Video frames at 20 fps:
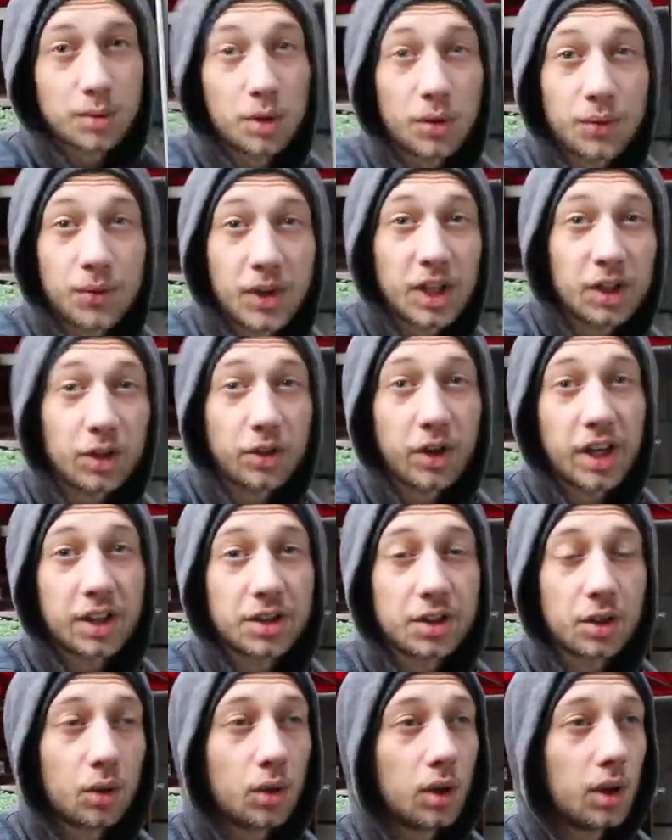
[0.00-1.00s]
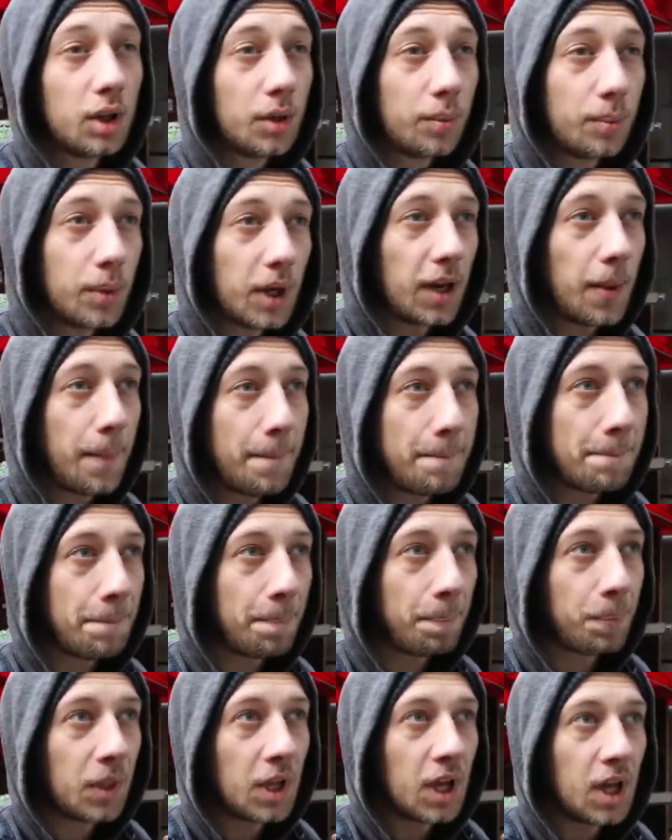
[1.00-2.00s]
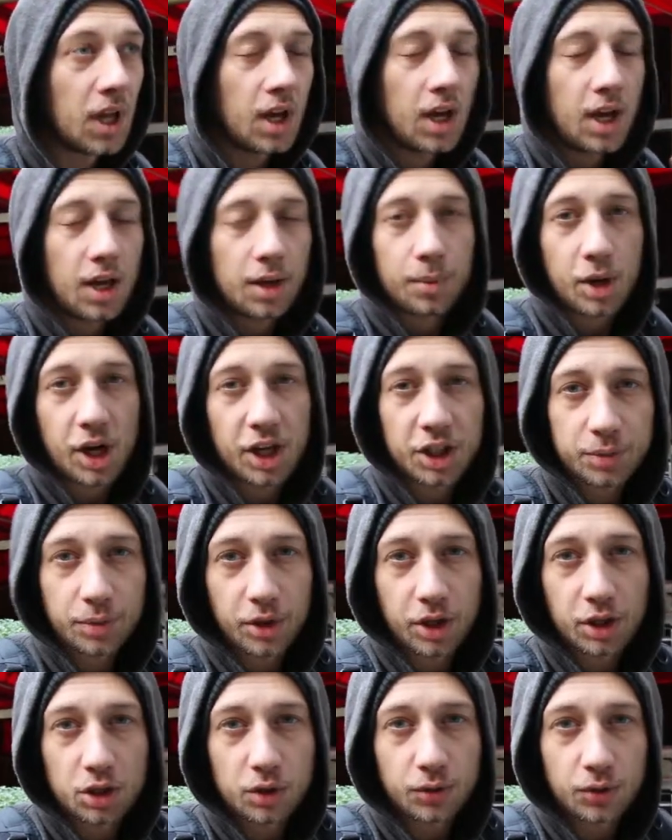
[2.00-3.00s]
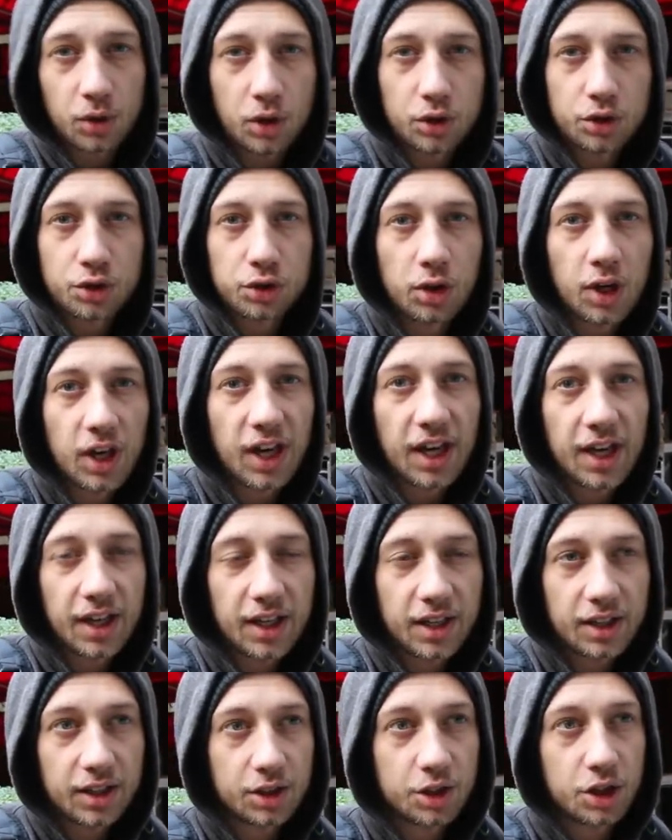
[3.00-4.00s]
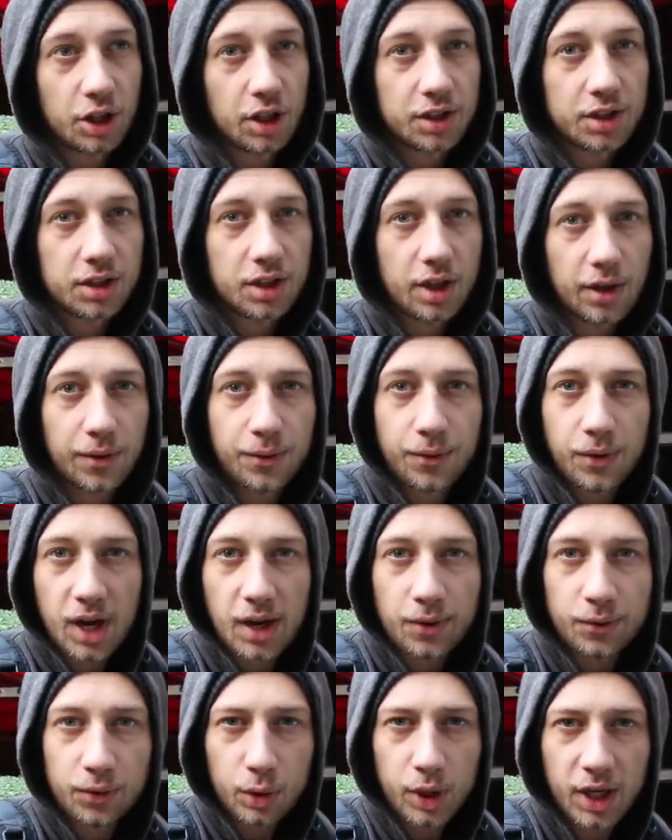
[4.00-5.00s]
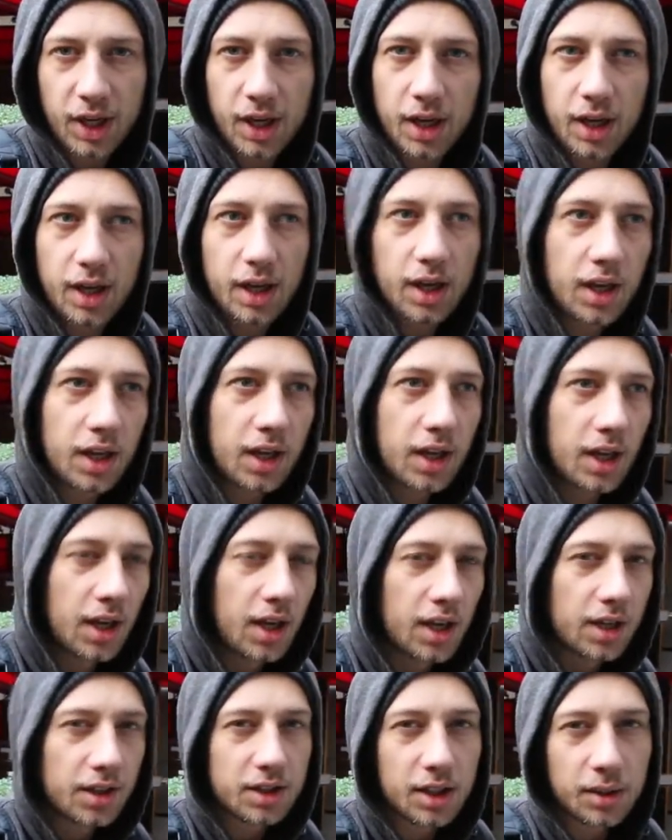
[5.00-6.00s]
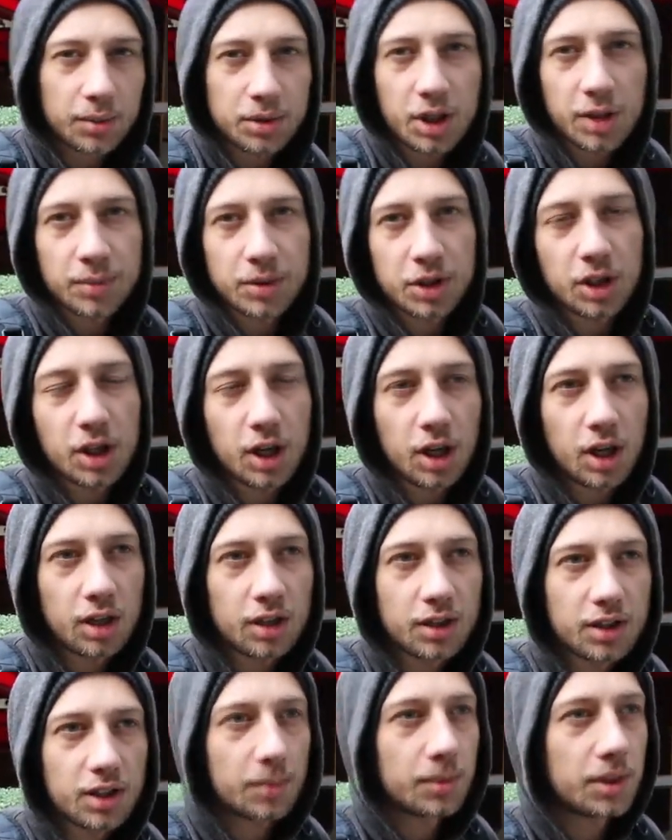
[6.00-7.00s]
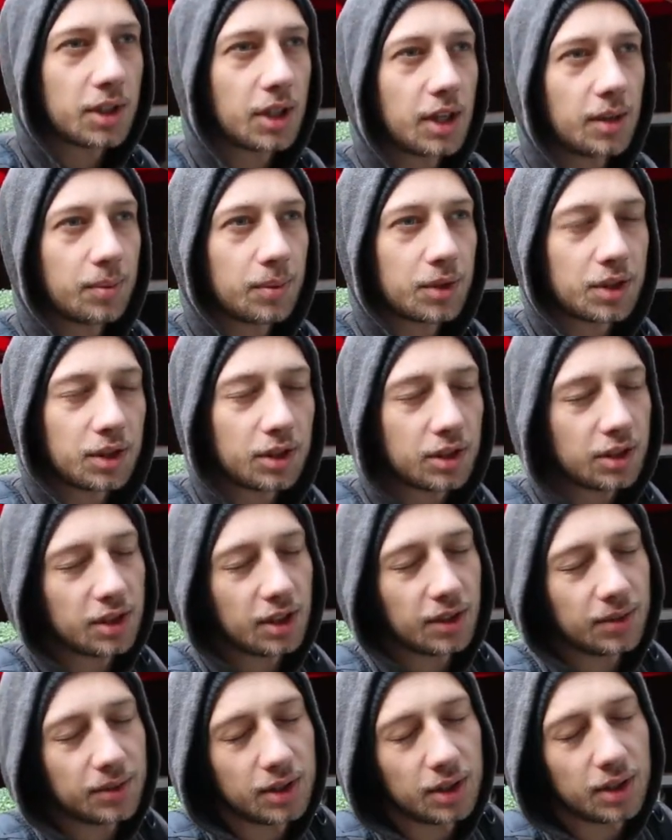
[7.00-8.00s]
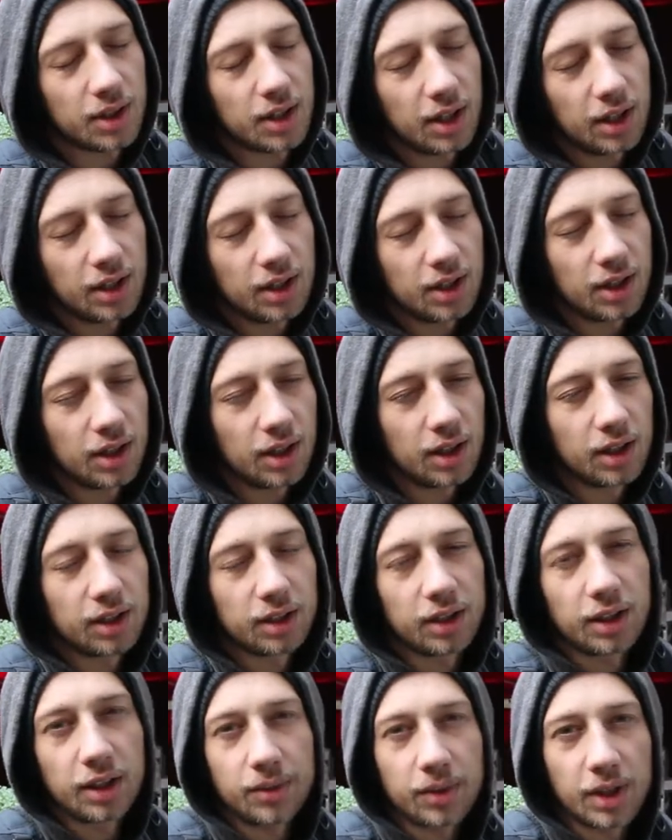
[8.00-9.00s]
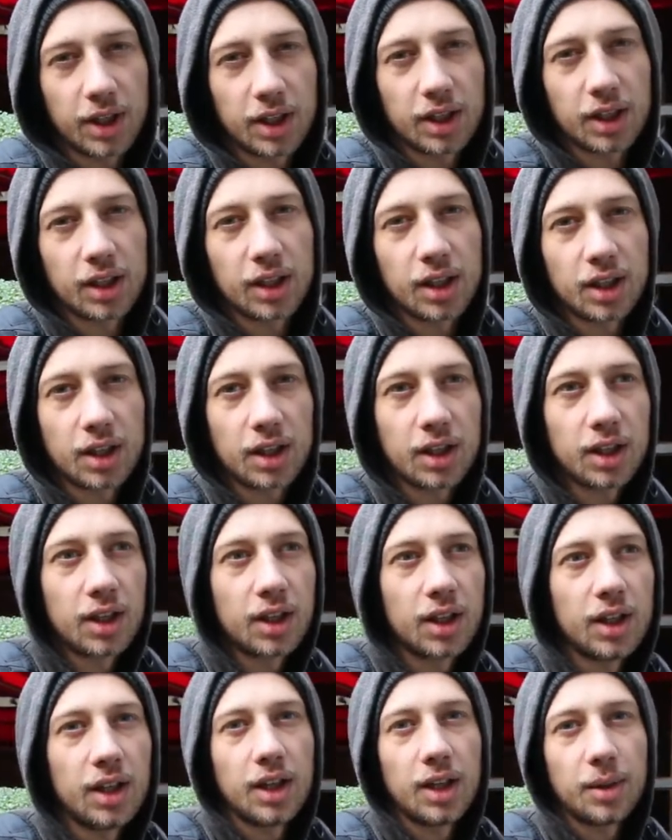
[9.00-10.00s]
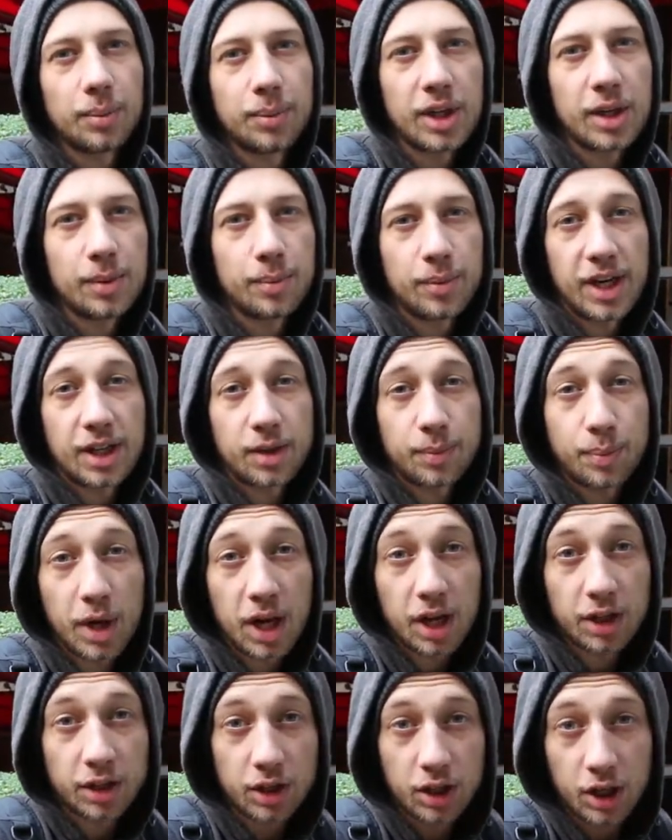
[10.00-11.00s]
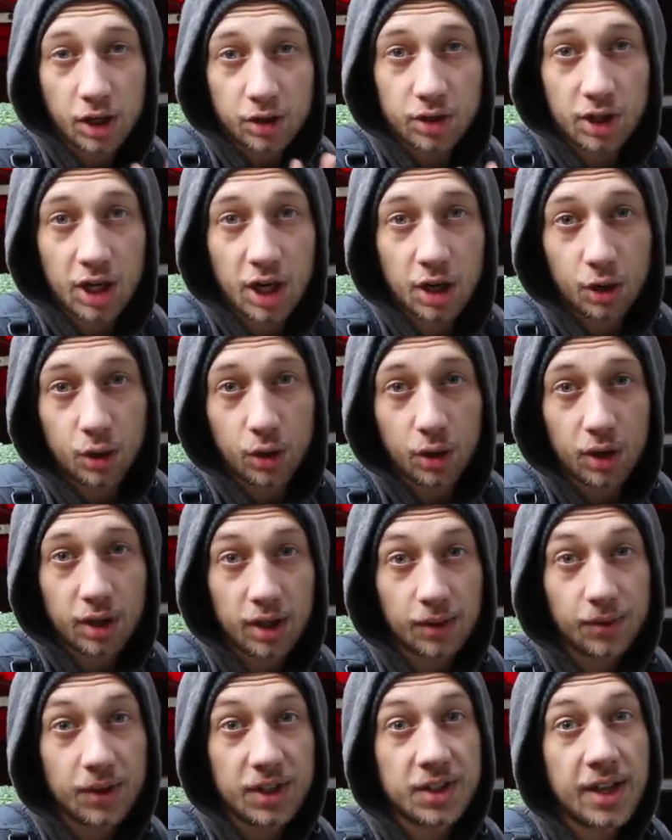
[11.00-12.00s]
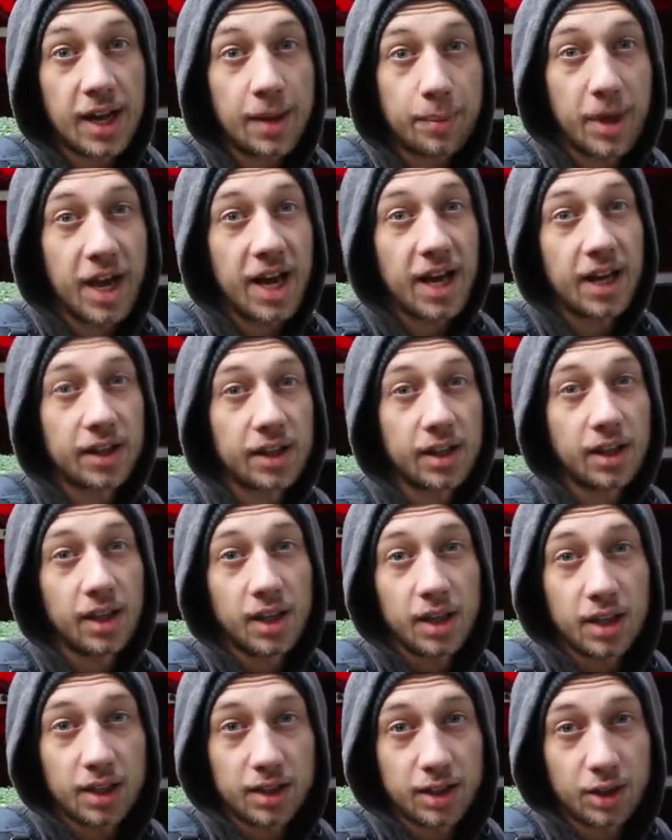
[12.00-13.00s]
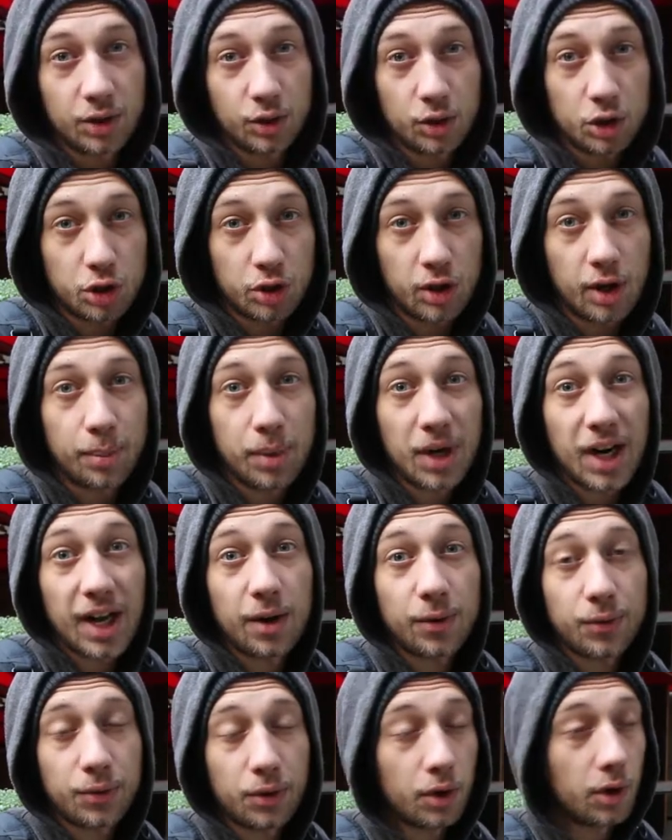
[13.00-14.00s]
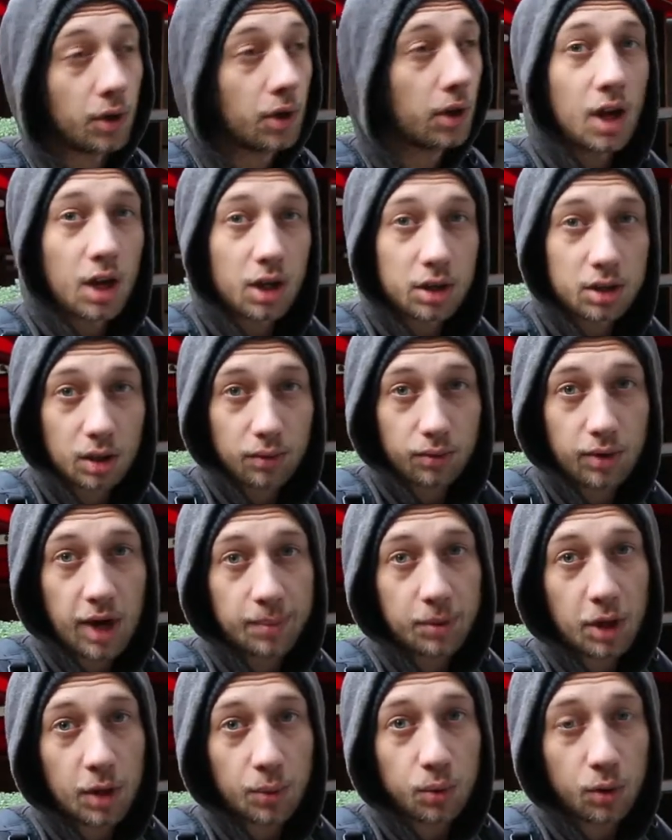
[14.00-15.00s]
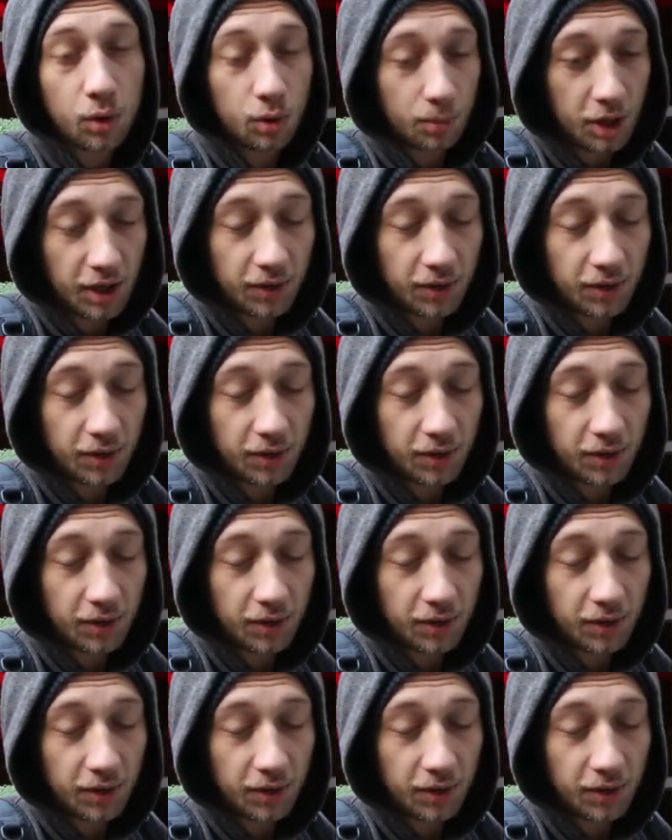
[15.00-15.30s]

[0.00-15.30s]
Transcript: I'm not feeling great at all, but my experience, you've got to try and just fight through it. Sometimes you can't, sometimes you just have to like uh, give in and, and be in bed, but you don't know if it's that bad until you try and plow through. So I've wrapped up warm.